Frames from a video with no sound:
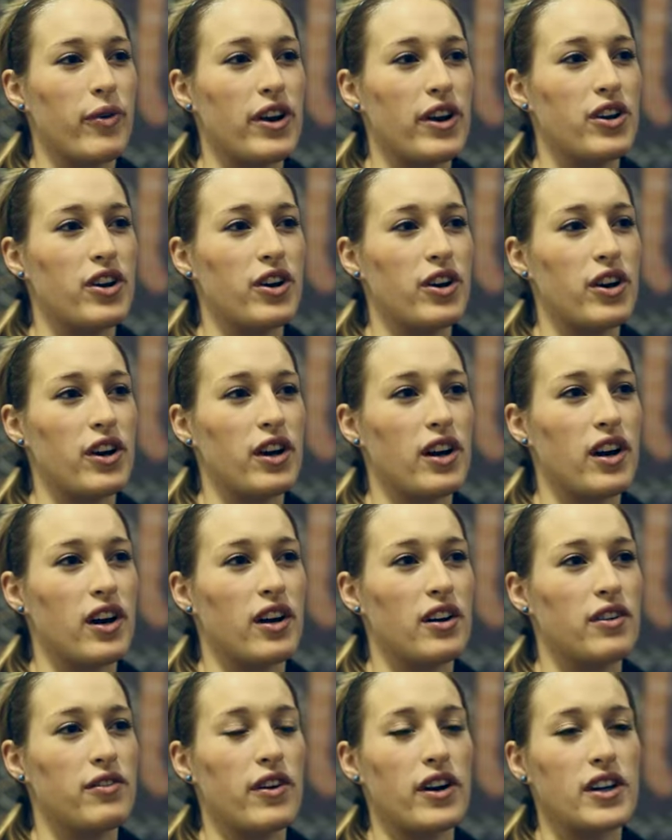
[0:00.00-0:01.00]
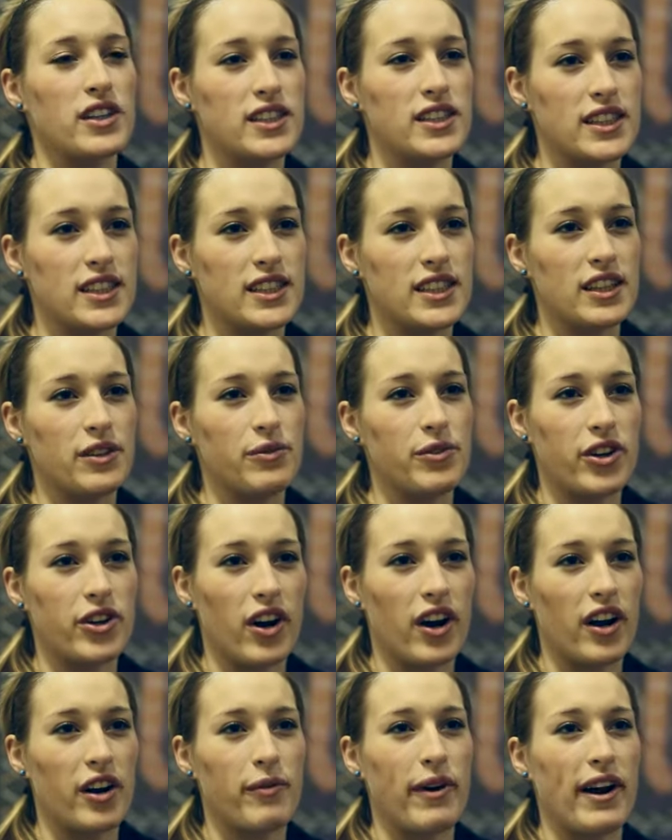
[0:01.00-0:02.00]
When you're on a varsity team, you're
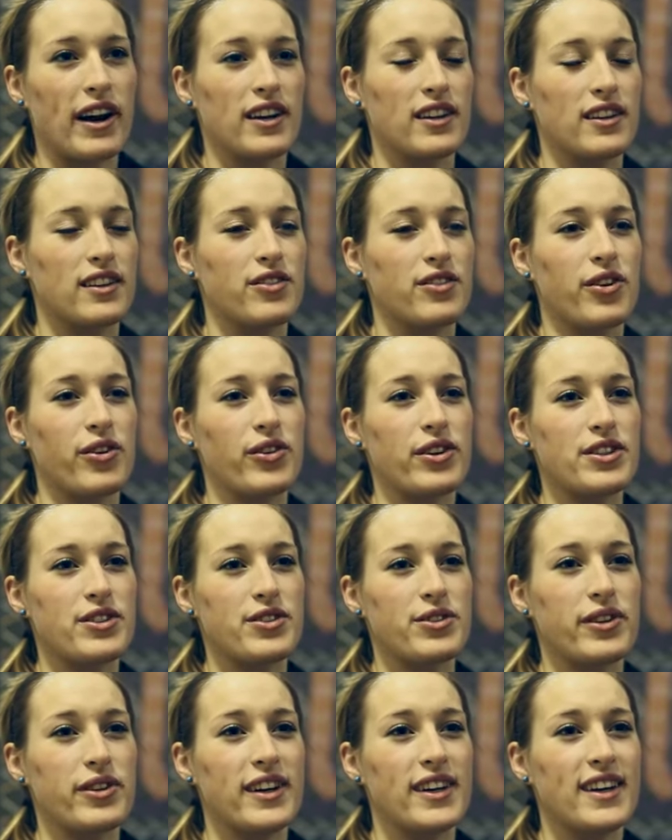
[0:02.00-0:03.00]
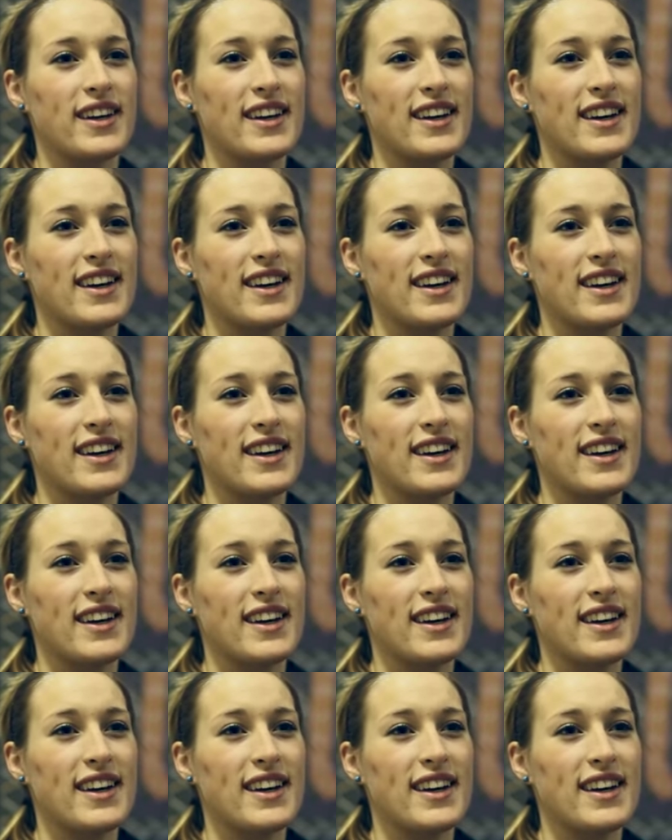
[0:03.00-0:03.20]
automatically thrown into a,